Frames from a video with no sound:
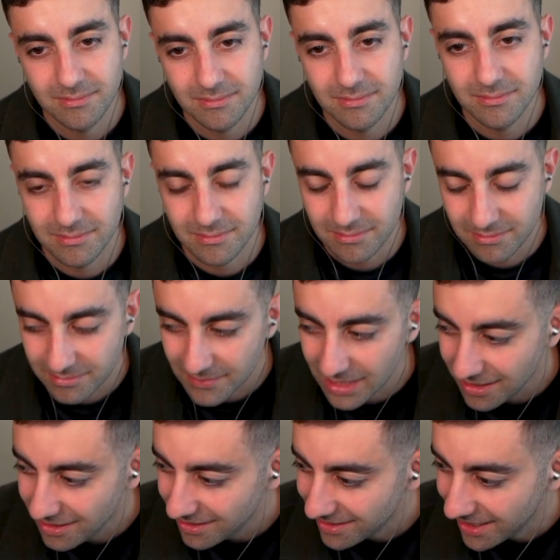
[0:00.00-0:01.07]
Mm-hmm.
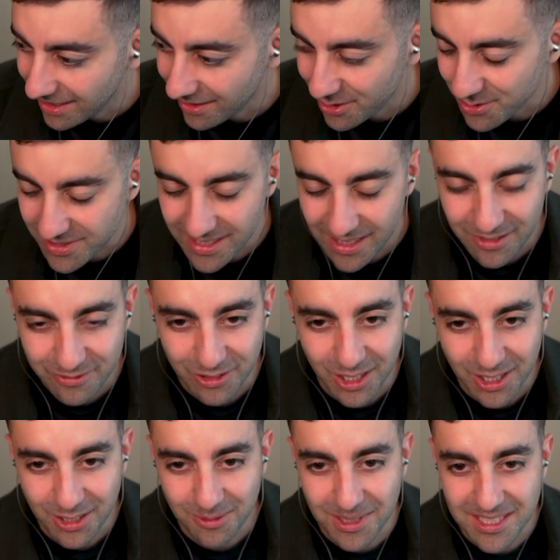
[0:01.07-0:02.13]
Yeah, those set of
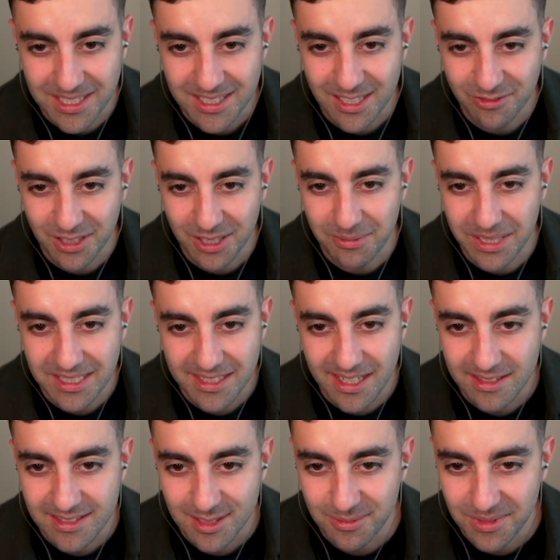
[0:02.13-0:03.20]
arguments definitely make
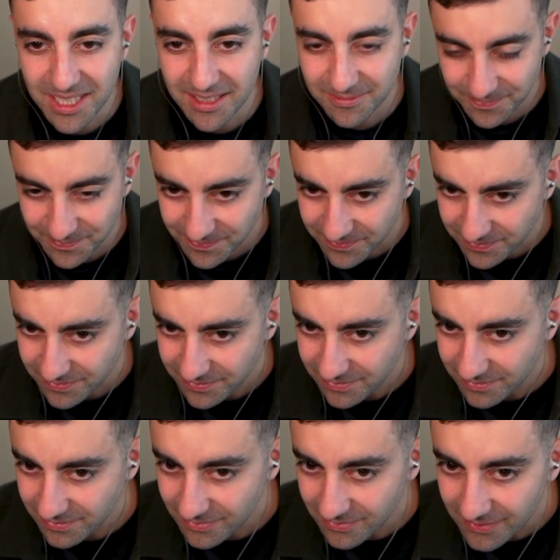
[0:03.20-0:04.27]
sense to me.
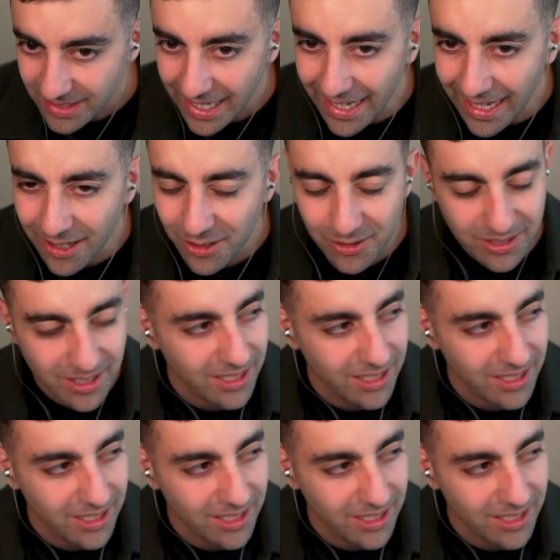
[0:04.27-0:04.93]
How